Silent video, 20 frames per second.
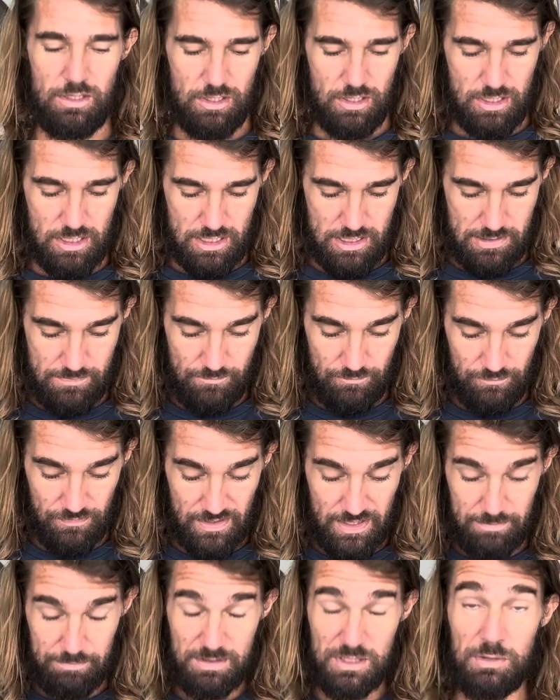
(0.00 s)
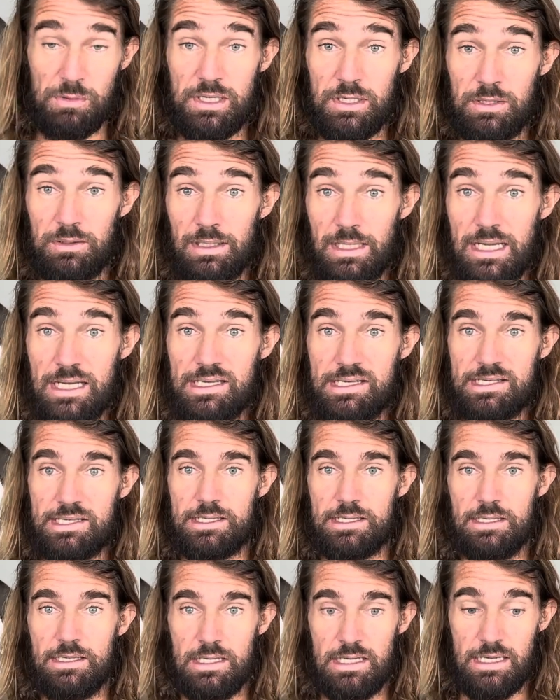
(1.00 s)
your
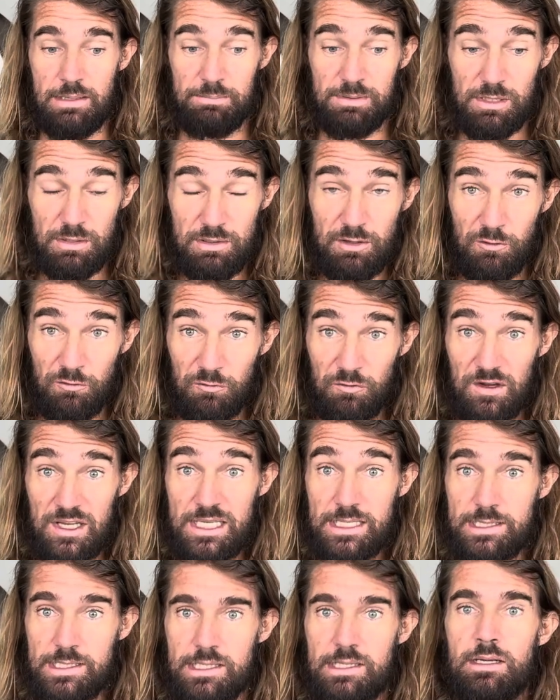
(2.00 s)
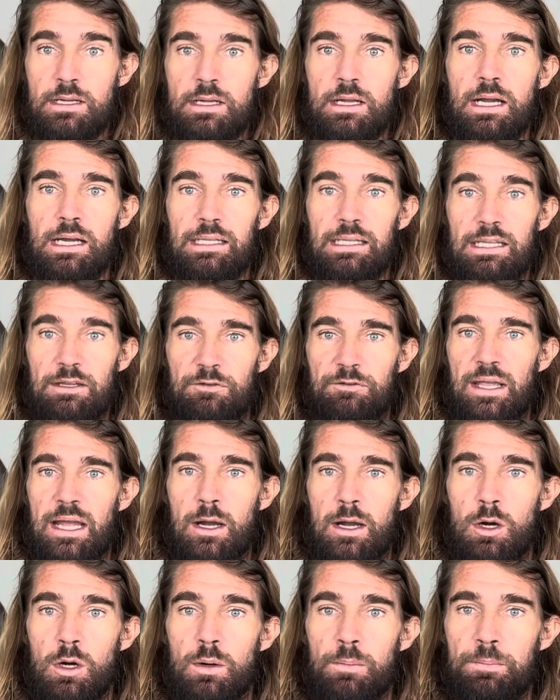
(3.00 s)
legs, in between your feet, and lift
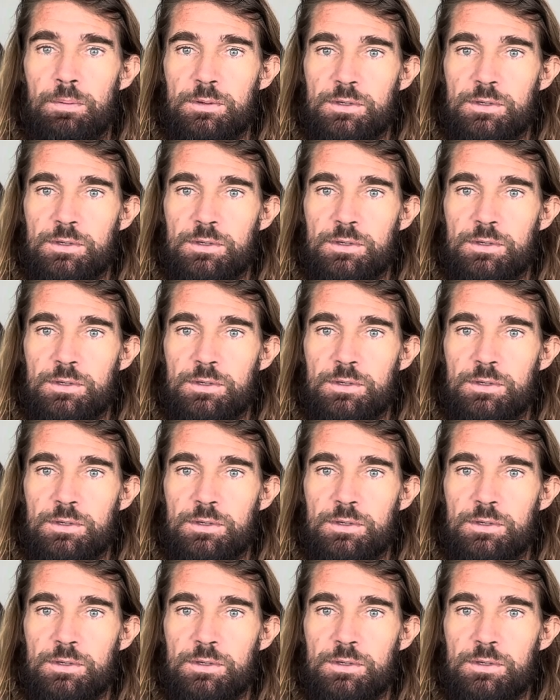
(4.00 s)
that up.